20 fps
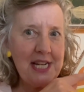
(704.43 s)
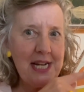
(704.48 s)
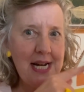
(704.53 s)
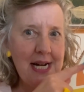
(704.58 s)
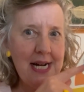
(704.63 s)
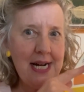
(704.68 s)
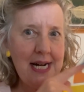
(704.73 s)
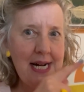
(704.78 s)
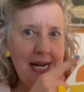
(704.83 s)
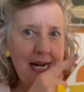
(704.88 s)

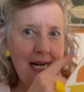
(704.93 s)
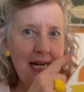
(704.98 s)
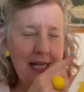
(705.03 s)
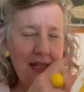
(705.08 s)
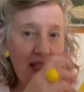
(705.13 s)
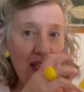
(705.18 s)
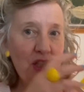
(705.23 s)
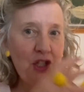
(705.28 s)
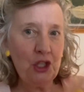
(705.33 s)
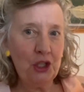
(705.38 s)

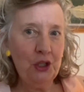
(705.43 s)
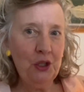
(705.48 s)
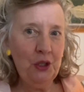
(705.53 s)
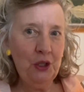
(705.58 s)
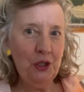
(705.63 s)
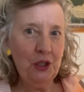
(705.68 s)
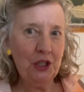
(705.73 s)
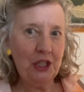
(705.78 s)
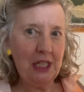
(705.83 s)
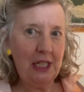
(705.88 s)

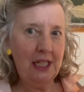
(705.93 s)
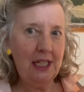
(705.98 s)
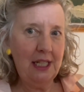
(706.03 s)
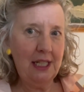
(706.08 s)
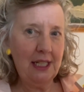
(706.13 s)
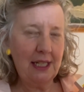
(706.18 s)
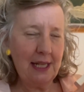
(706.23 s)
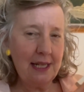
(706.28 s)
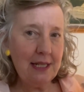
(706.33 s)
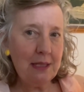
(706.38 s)

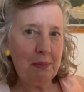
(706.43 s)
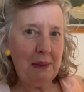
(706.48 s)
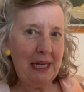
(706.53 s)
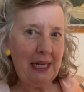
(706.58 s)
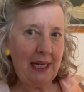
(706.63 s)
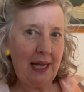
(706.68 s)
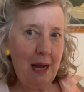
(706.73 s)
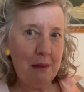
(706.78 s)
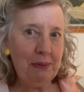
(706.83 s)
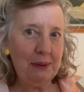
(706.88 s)
the
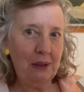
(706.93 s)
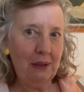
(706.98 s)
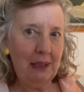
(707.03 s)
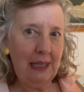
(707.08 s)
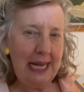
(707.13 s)
lesbian couple